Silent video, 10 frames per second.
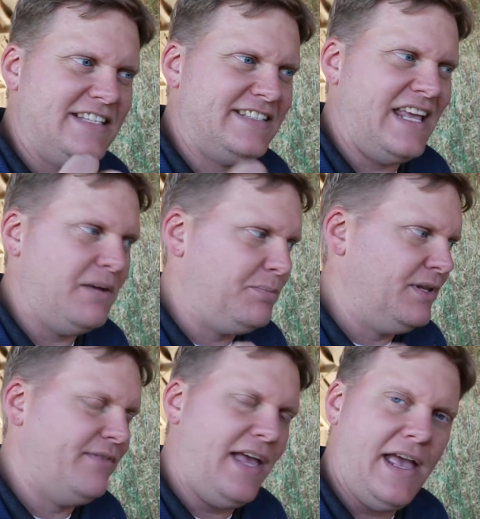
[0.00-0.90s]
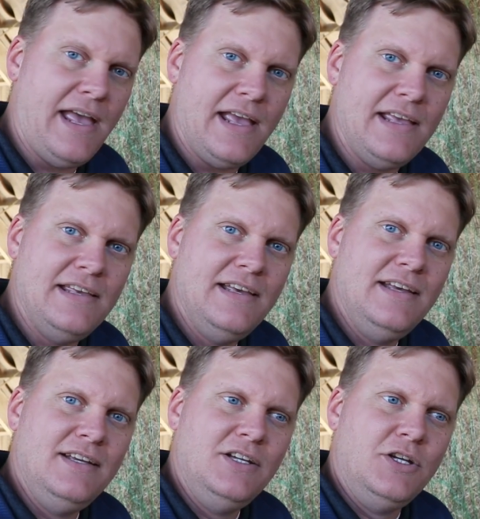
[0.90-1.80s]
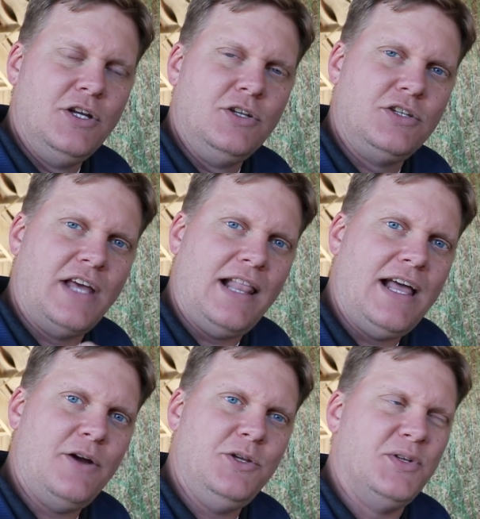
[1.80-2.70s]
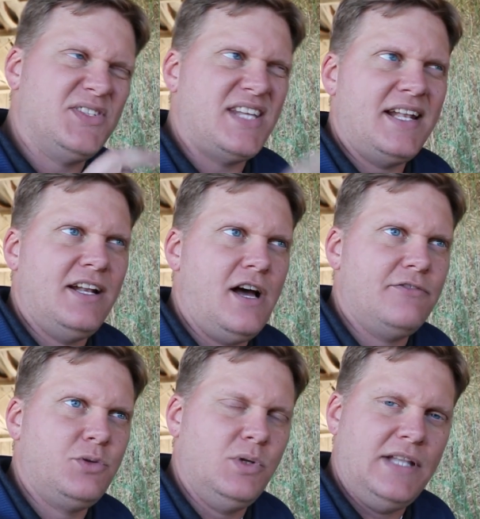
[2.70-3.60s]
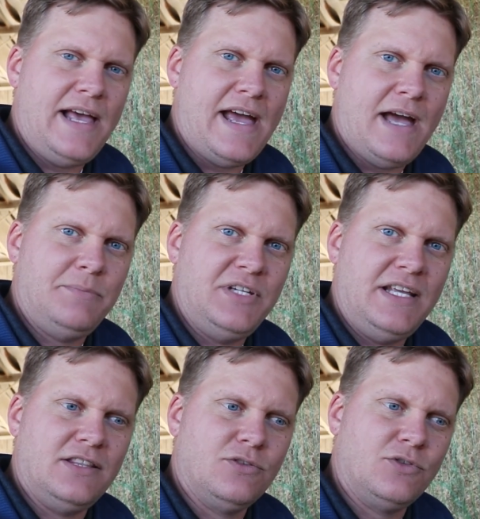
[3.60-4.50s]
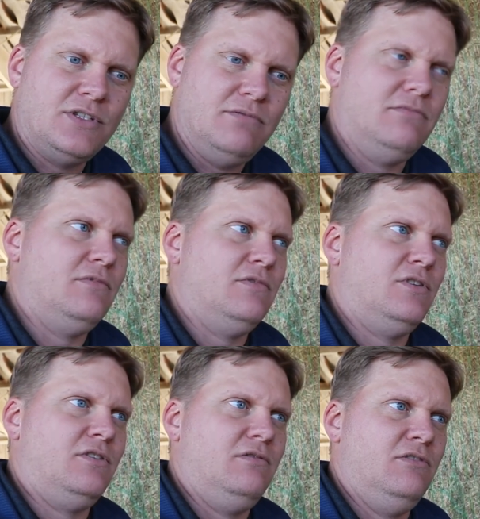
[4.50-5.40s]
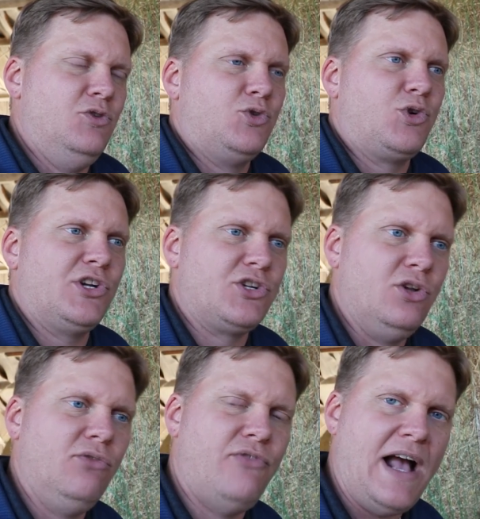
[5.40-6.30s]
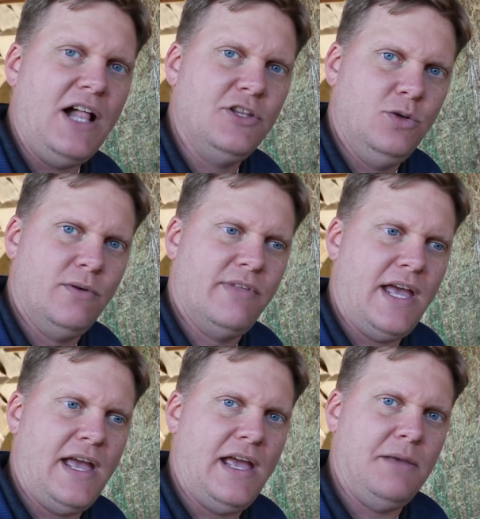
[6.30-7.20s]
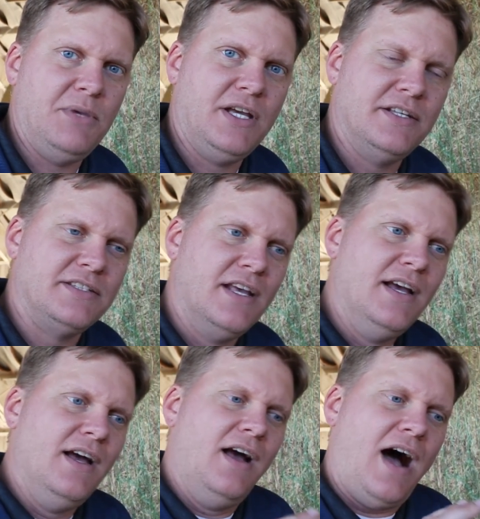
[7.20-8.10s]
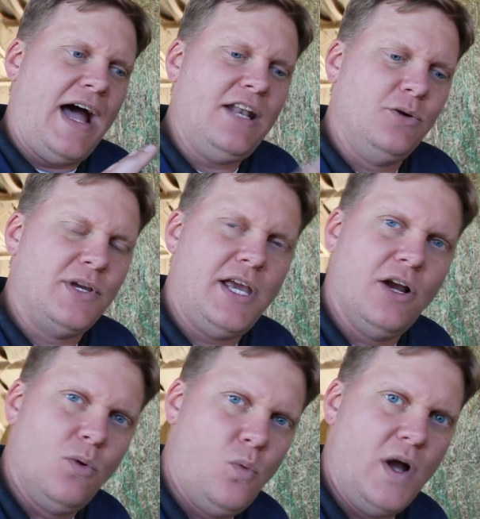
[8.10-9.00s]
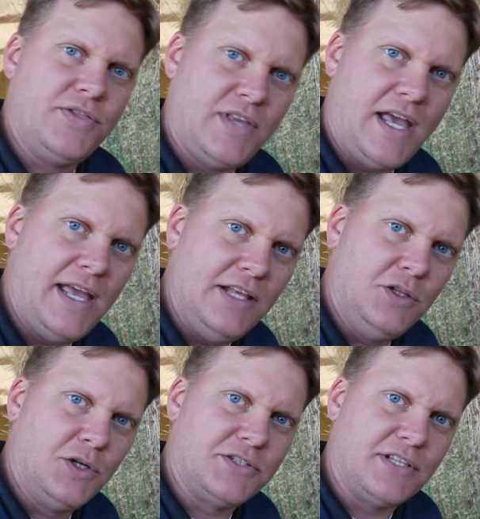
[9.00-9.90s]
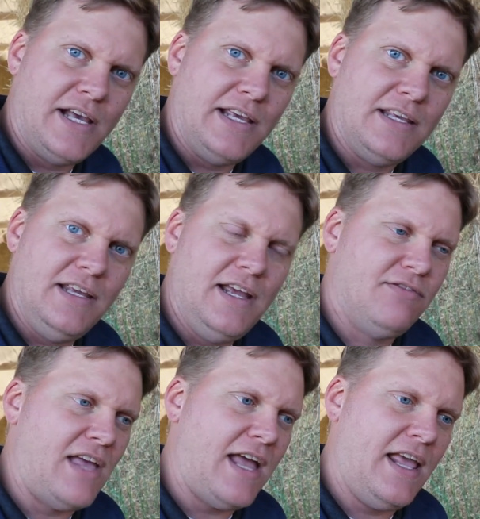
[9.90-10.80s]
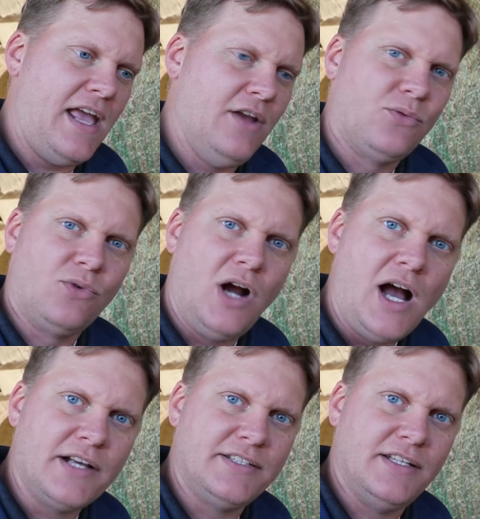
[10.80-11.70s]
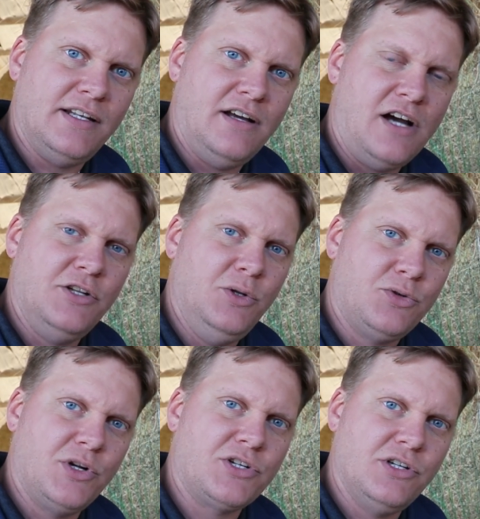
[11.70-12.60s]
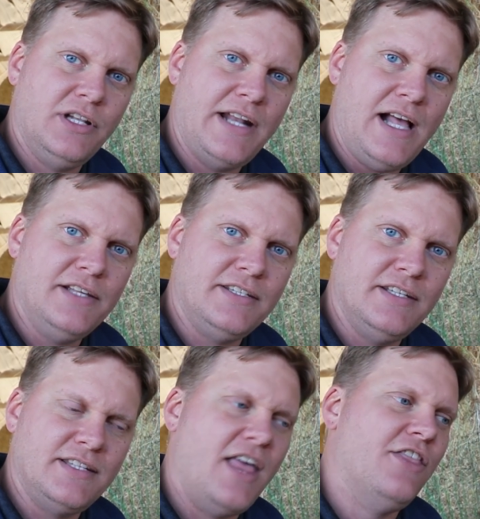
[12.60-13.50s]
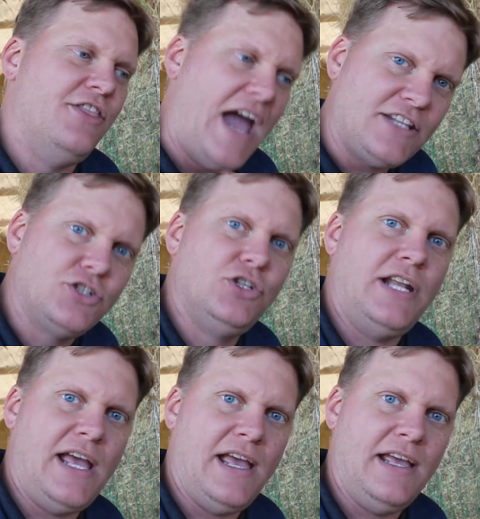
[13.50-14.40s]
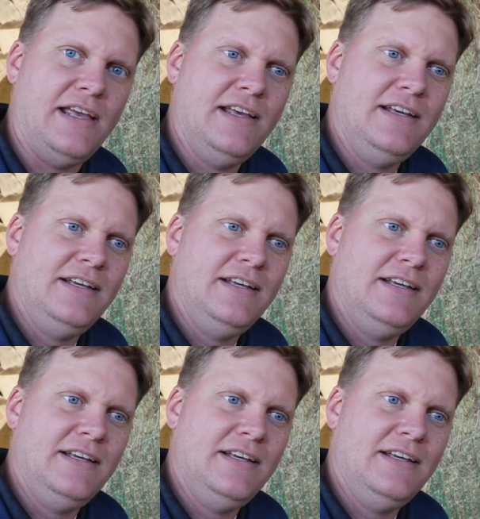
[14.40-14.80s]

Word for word: sample of the hay to allow you to send it off to a lab to get the nutritional value of the hay because I don't care what the hay looks like. If that hay rocks it on a nutritional analysis, that's good hay.